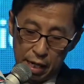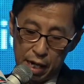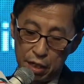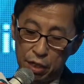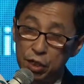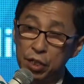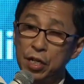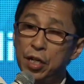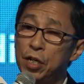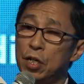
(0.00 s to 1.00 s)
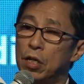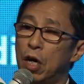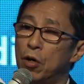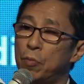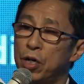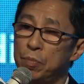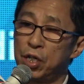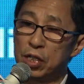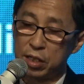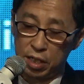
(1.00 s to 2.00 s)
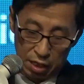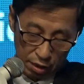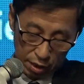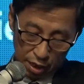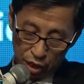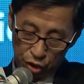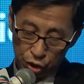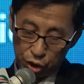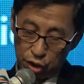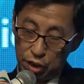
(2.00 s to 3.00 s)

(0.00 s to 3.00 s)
And here our Premier said that